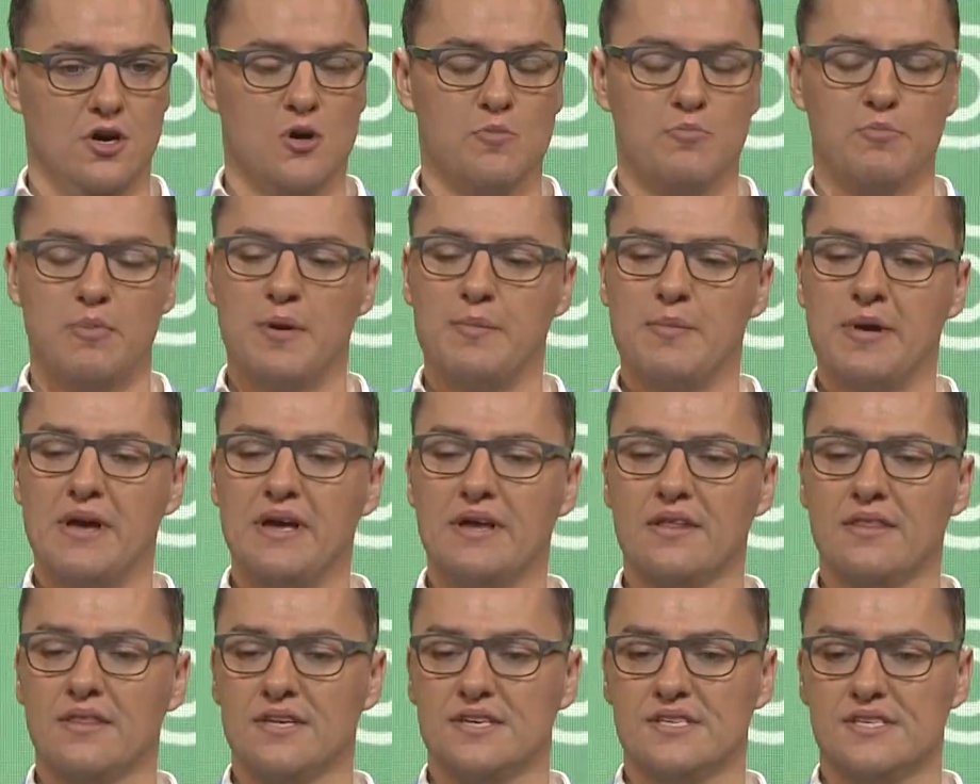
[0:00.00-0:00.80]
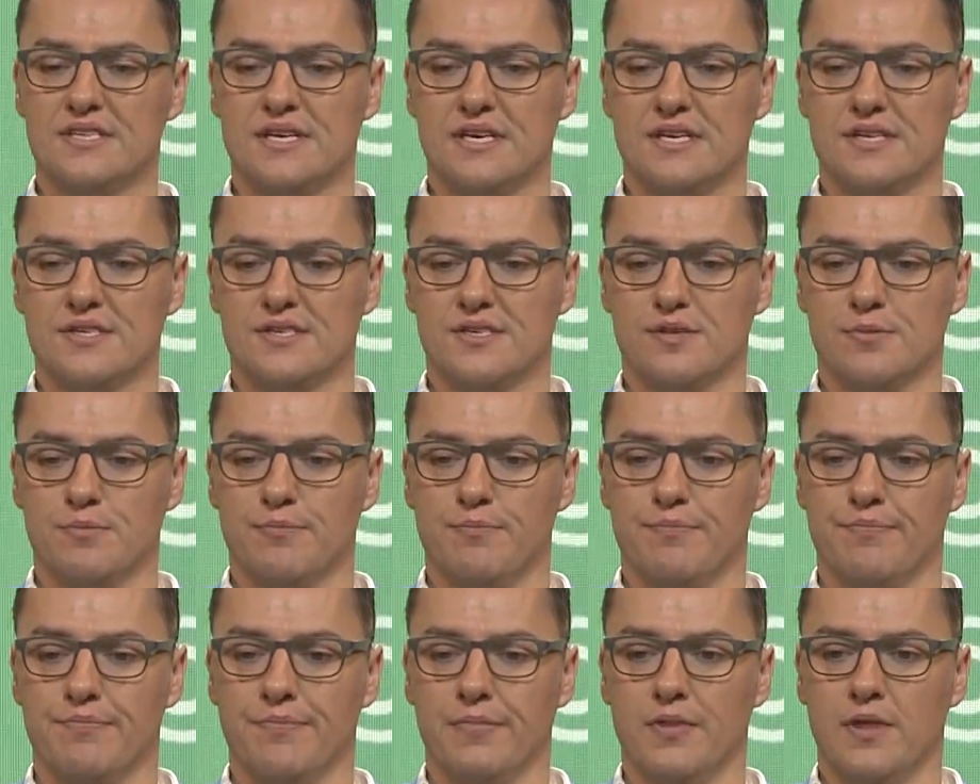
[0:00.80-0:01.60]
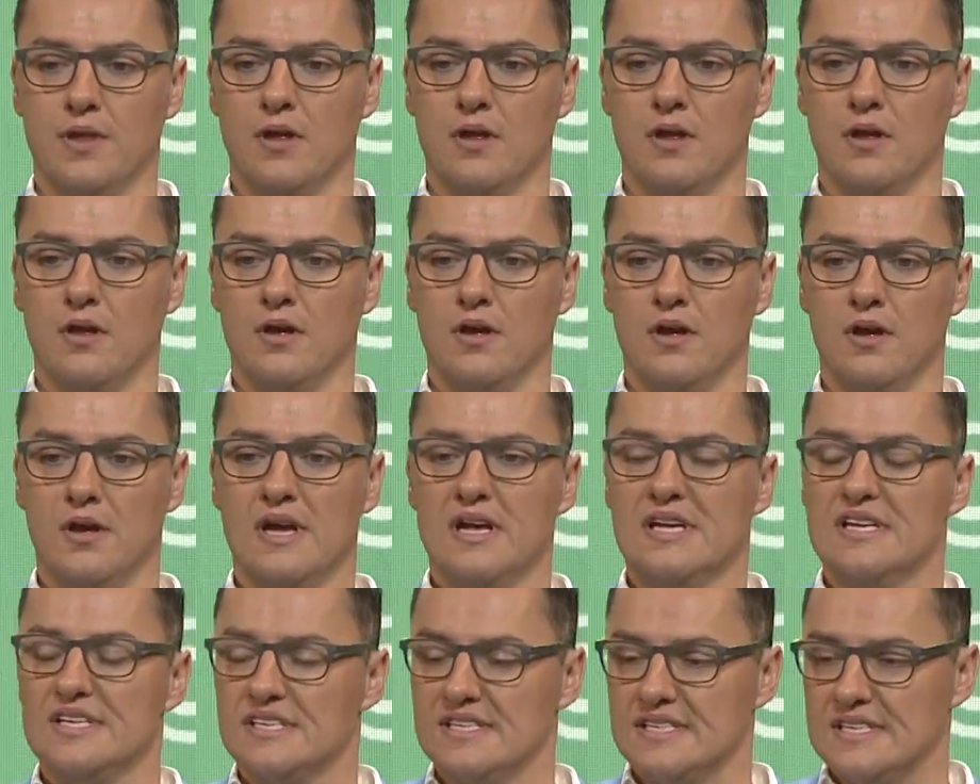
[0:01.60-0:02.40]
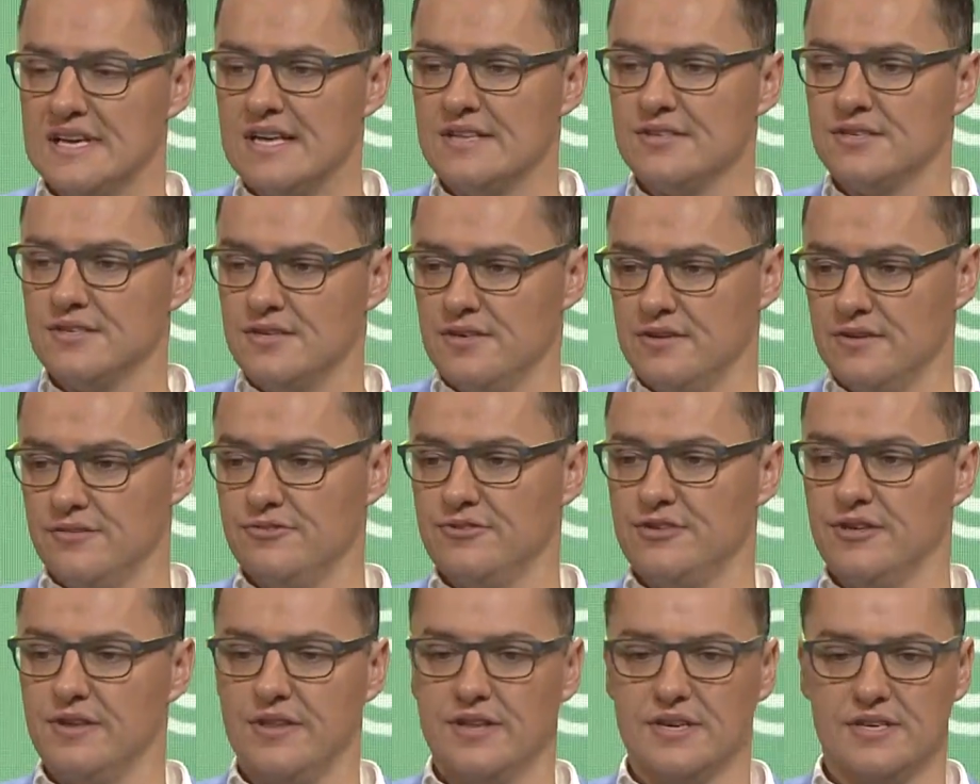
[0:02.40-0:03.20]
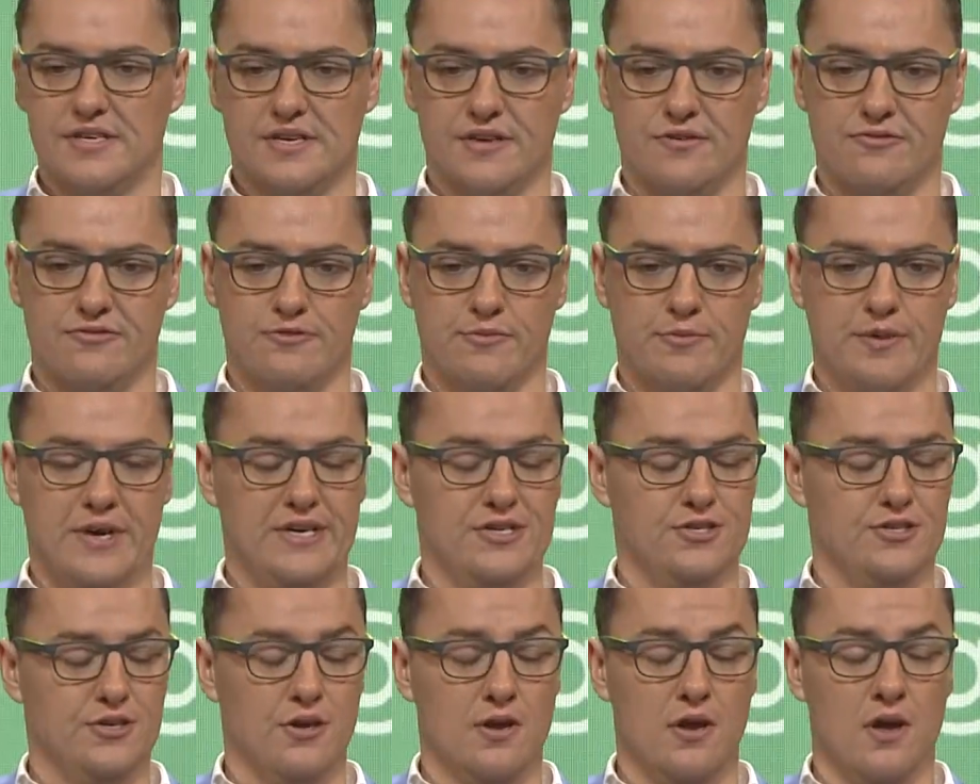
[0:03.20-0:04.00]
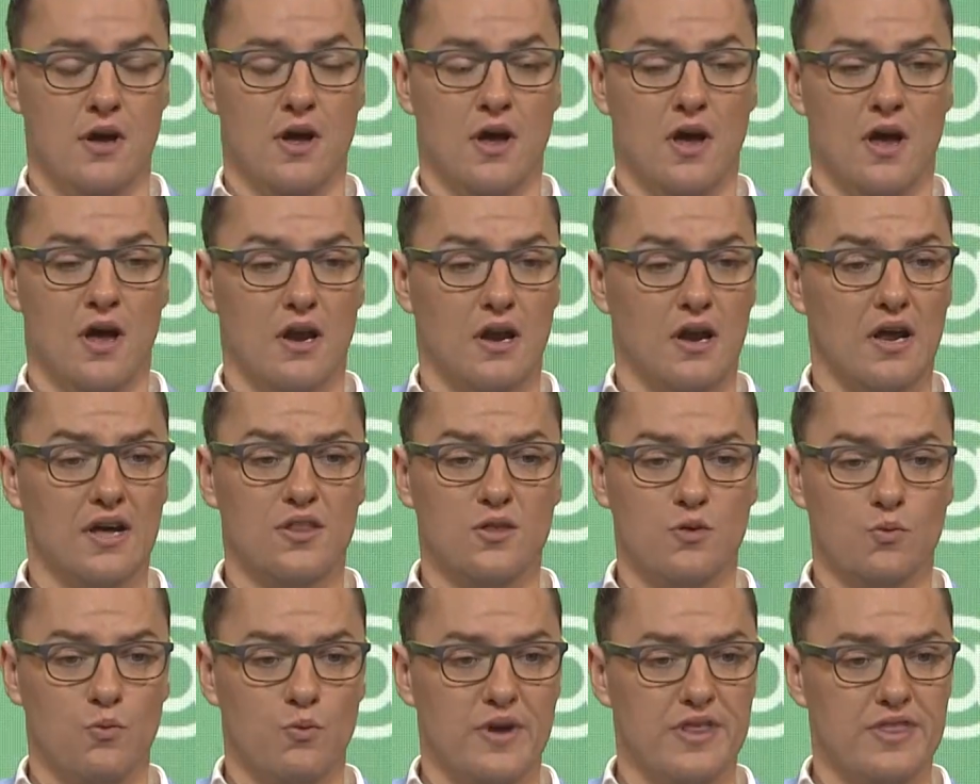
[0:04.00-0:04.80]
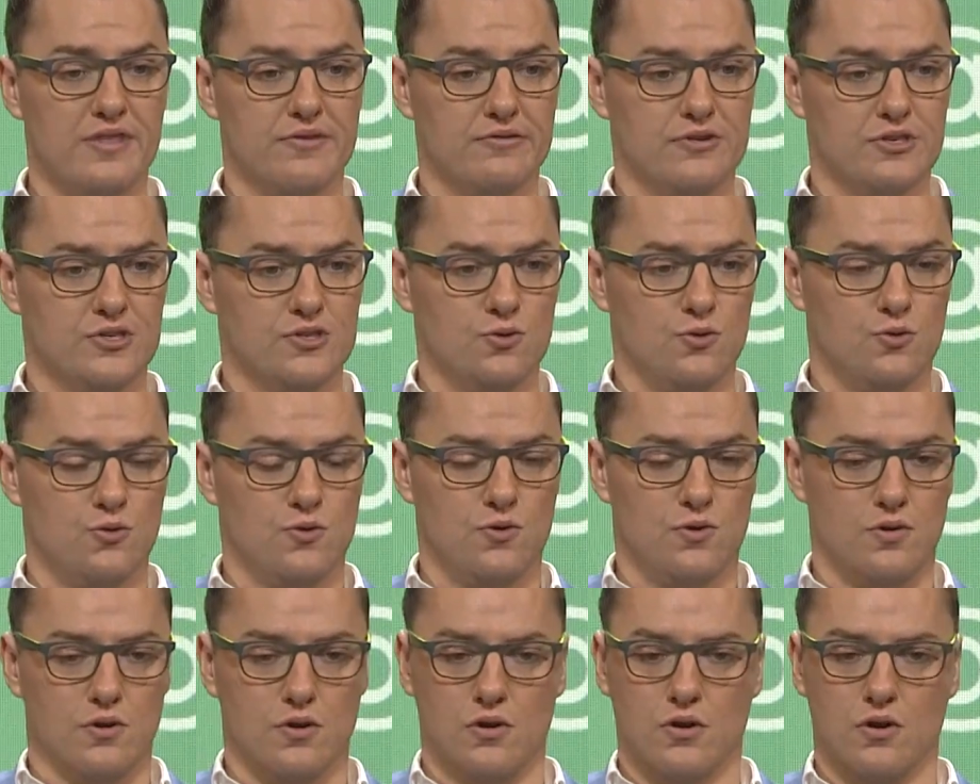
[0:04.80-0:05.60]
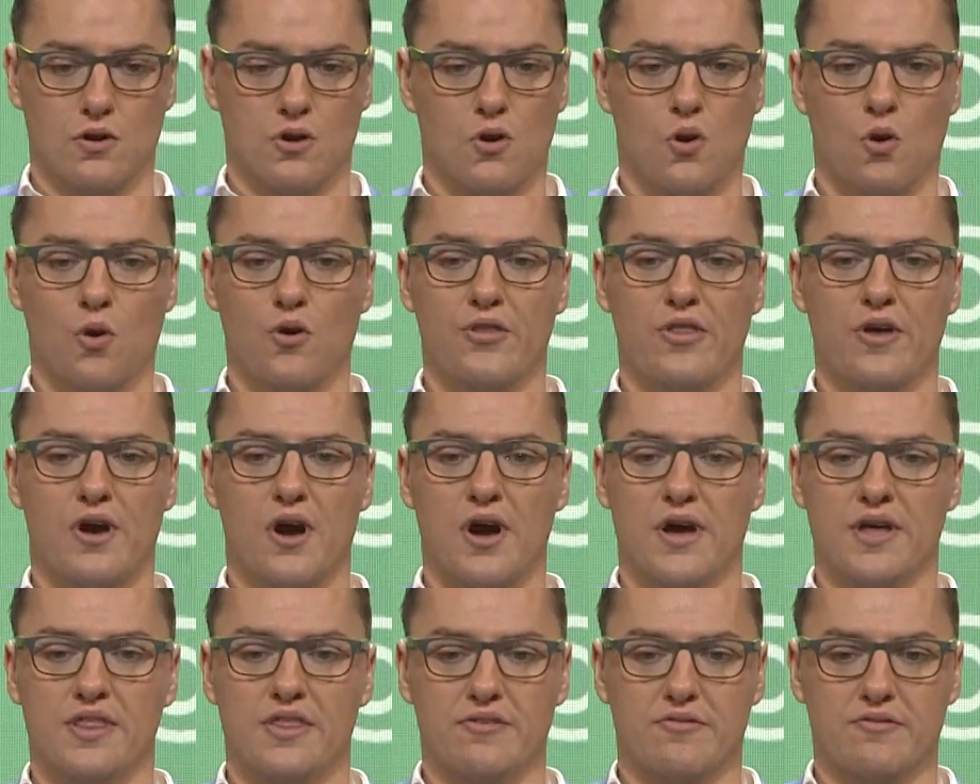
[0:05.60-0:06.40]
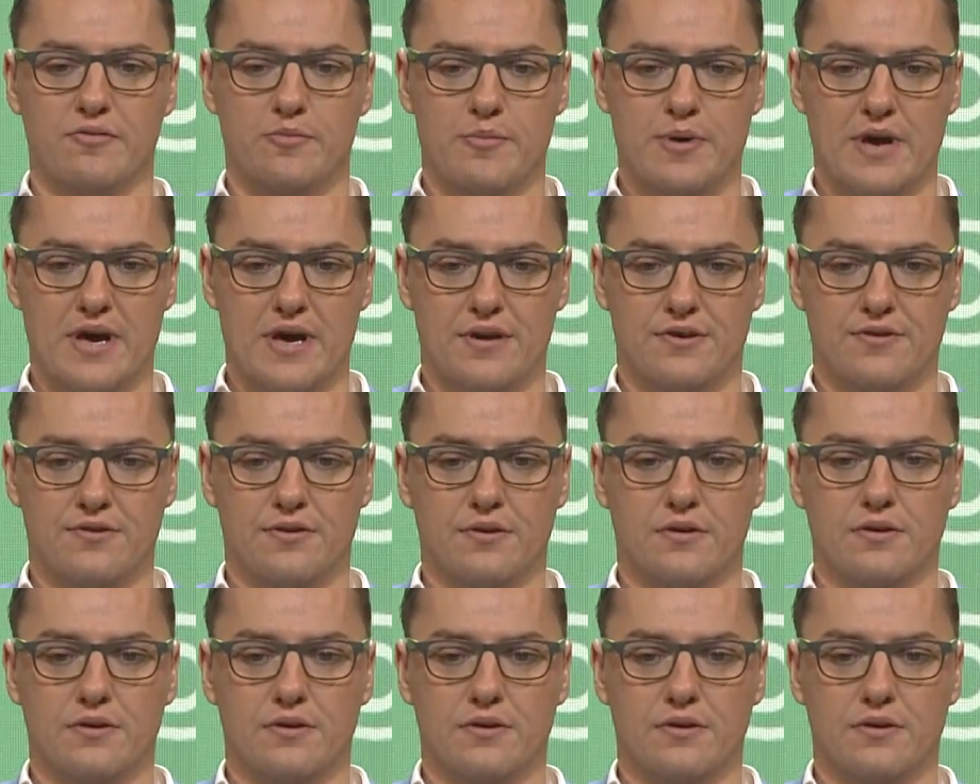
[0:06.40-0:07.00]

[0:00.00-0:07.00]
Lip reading: By making the system sensitive to this information, like the width of a door or the height of a bed.